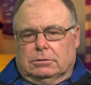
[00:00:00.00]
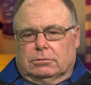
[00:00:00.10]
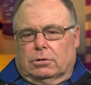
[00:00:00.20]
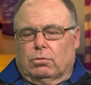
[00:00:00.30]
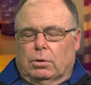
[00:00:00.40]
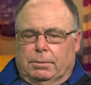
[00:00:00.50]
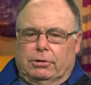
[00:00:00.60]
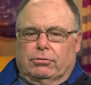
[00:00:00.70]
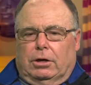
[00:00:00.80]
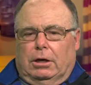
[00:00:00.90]
was a woman
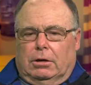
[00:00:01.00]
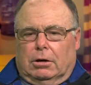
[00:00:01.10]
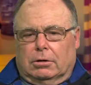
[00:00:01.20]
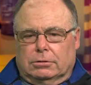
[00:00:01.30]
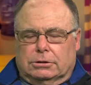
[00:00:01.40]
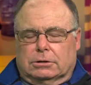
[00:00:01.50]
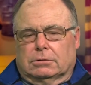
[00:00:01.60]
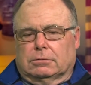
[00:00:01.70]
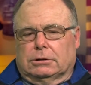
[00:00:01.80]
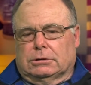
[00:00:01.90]
ski coach,
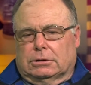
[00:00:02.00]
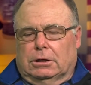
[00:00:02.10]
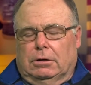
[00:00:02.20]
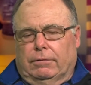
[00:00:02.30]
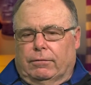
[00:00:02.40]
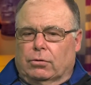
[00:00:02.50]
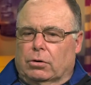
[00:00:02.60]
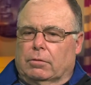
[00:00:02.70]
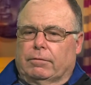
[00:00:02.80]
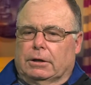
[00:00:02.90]
and we skied
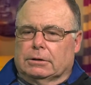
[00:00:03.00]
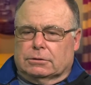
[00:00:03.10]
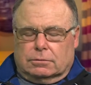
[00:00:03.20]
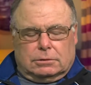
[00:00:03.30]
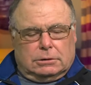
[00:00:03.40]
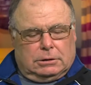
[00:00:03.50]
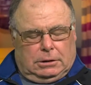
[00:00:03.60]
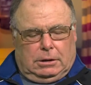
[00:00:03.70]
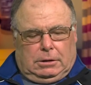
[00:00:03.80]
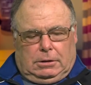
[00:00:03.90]
4 events. We,
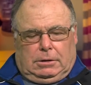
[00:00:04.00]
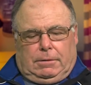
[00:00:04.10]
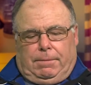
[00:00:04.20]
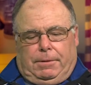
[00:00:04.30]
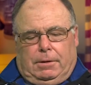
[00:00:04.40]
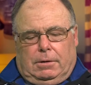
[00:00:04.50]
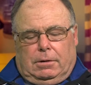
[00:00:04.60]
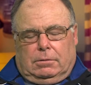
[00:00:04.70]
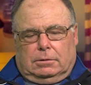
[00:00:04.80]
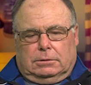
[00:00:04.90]

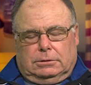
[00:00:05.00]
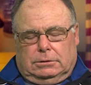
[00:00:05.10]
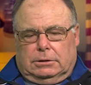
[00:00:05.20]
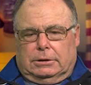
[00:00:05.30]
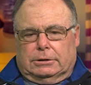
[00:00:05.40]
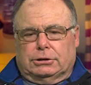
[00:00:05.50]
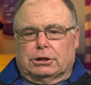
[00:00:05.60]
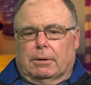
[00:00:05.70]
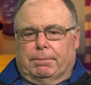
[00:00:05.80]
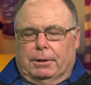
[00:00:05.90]
it was
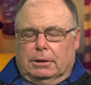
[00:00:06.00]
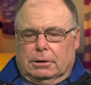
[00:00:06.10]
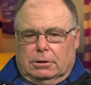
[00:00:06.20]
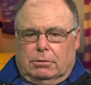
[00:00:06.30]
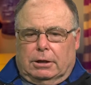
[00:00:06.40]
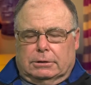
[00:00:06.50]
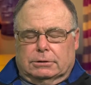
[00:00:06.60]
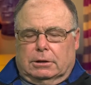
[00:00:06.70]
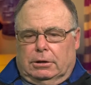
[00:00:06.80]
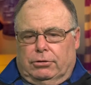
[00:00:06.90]
jumping, cross
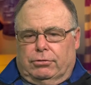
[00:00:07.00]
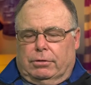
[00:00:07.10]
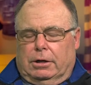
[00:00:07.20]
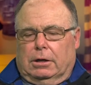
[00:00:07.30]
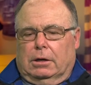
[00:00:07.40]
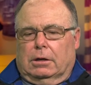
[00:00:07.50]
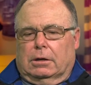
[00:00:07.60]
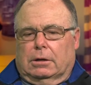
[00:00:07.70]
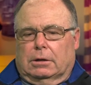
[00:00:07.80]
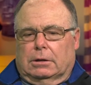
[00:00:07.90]
country,
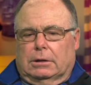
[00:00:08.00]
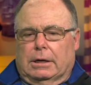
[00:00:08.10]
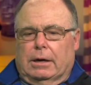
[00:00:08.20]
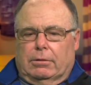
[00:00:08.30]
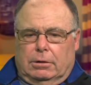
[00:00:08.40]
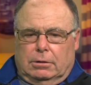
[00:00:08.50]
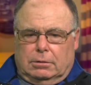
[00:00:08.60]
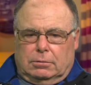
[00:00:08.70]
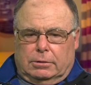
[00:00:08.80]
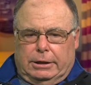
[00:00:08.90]

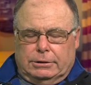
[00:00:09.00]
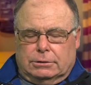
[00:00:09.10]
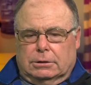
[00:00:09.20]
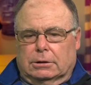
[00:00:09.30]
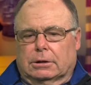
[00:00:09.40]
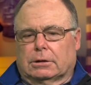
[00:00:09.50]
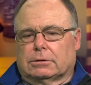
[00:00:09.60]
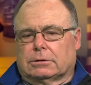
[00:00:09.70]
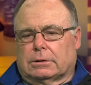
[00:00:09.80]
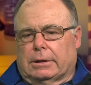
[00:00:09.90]
downhill racing, and
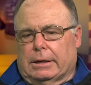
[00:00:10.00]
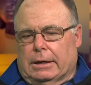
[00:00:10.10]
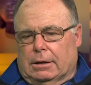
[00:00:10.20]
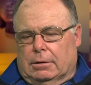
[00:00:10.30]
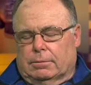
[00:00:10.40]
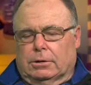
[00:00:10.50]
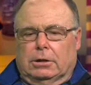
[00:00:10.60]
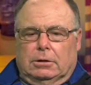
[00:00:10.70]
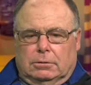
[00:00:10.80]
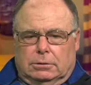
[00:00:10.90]
slalom,
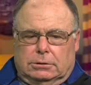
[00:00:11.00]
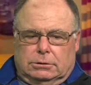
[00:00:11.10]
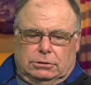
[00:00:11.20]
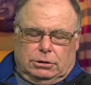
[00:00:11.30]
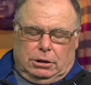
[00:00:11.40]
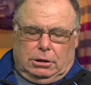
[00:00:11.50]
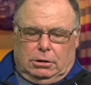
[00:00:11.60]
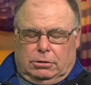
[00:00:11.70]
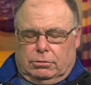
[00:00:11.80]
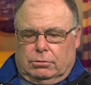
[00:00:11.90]
which is
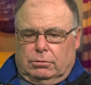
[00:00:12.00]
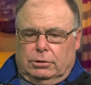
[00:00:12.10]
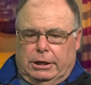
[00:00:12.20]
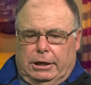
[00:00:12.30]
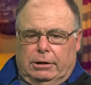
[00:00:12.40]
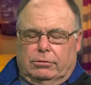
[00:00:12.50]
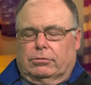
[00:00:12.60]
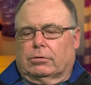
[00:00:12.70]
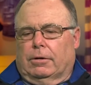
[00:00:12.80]
skiing through gates.